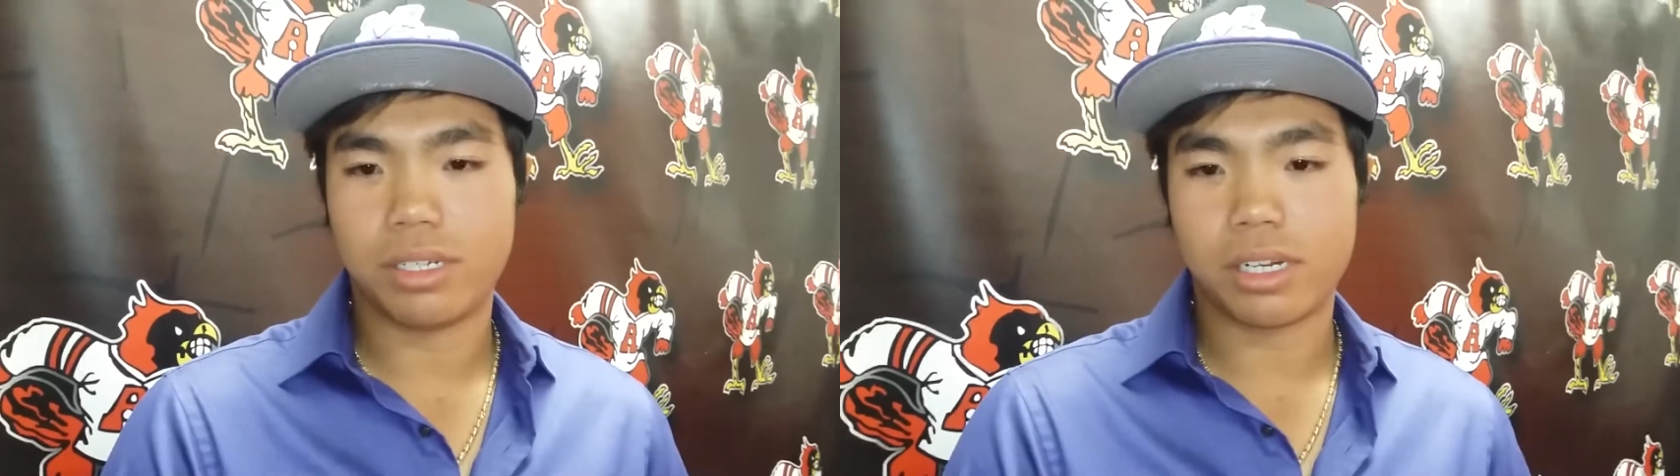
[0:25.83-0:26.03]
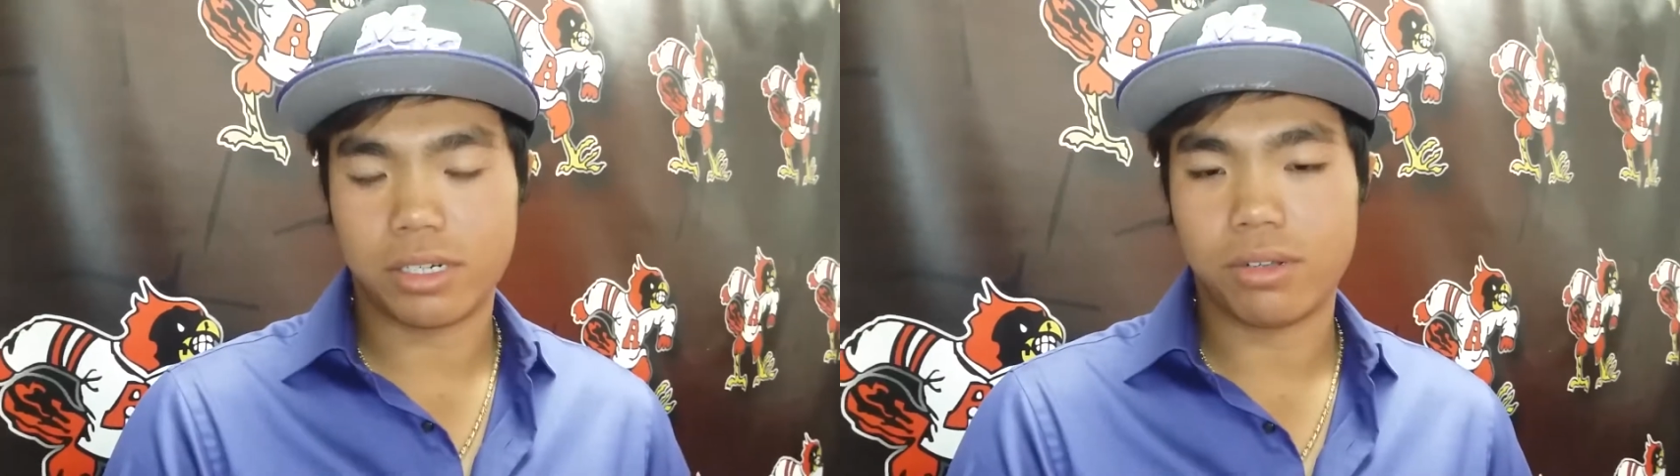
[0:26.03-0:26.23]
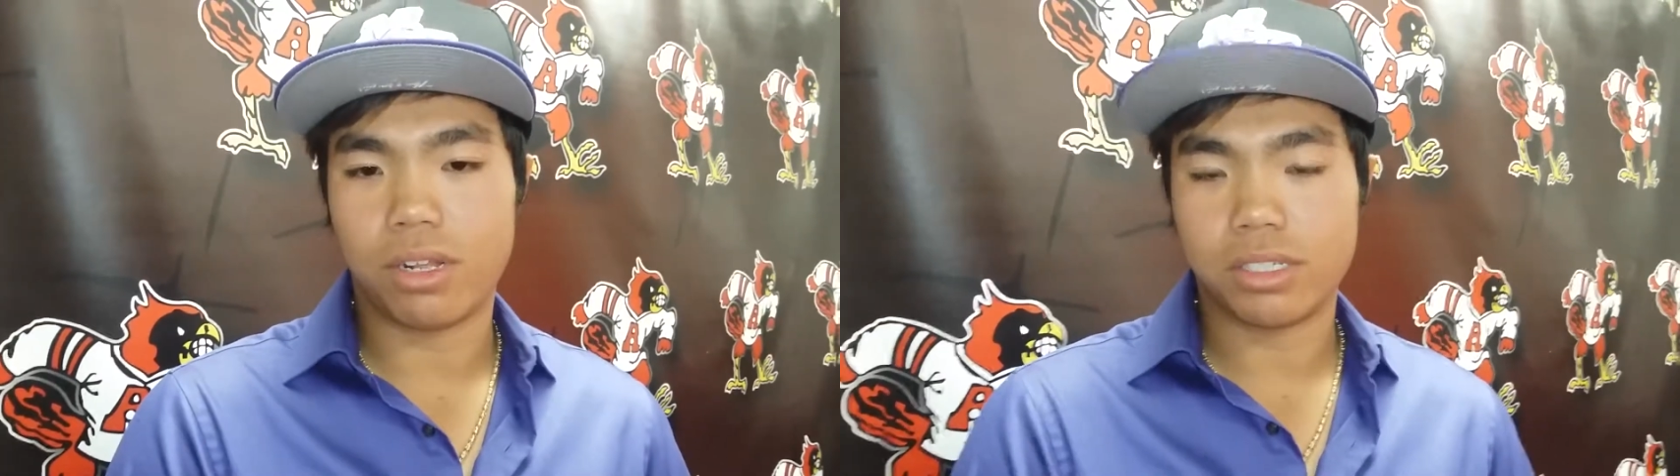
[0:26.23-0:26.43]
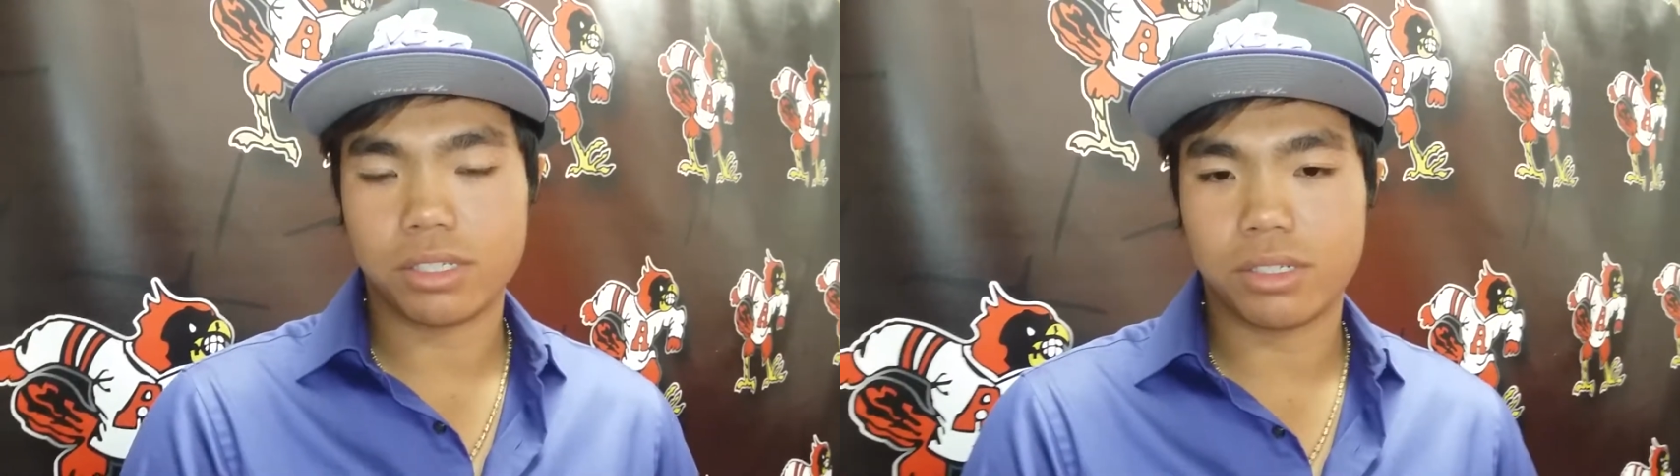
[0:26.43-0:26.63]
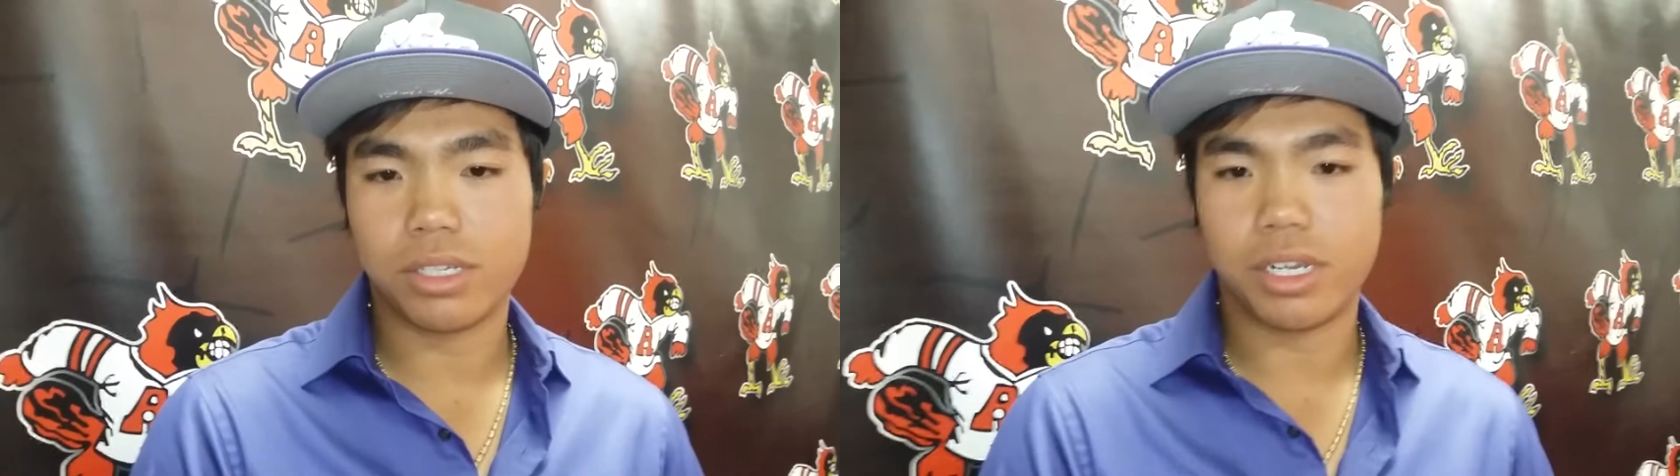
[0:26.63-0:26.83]

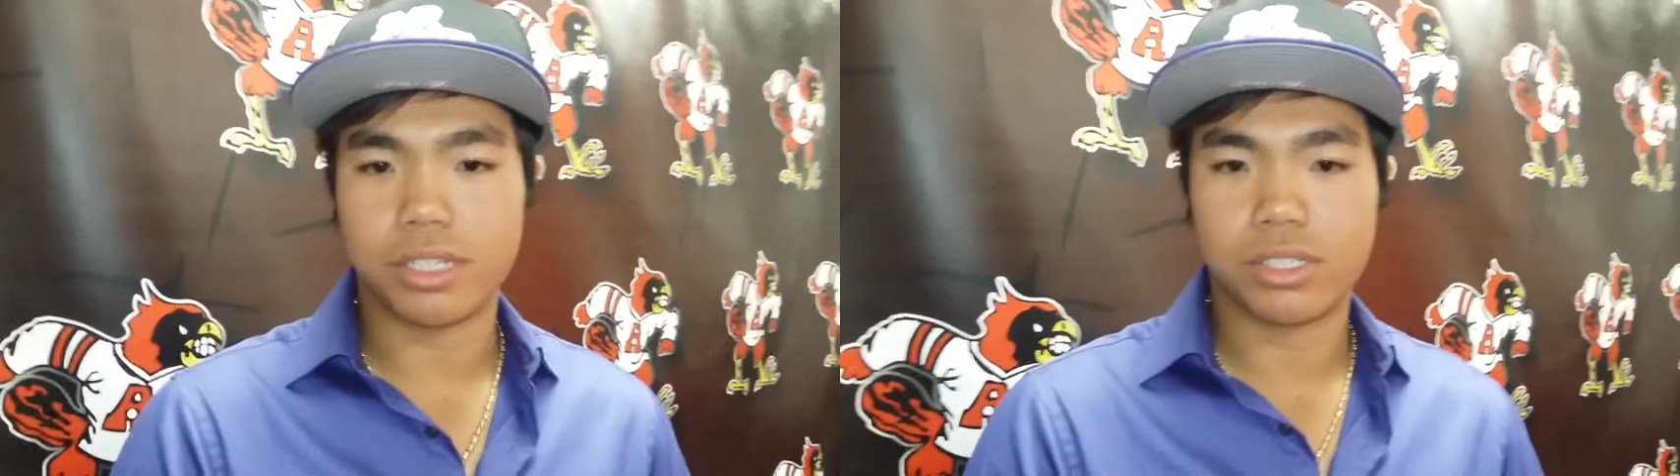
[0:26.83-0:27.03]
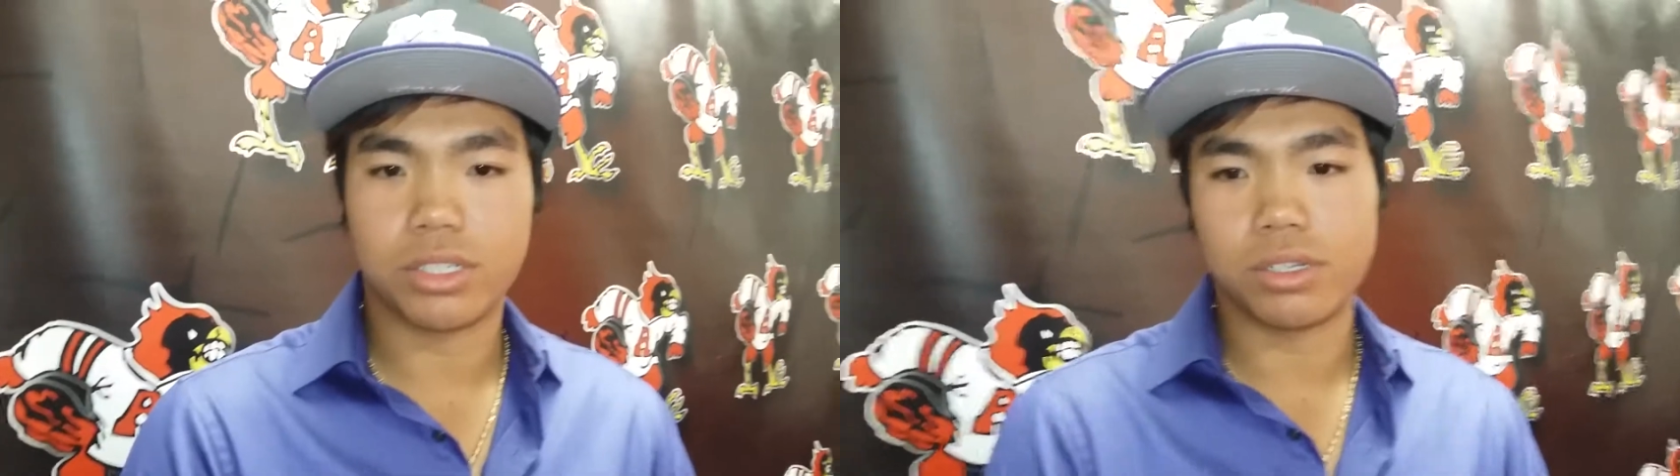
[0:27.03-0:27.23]
technologically, and yeah.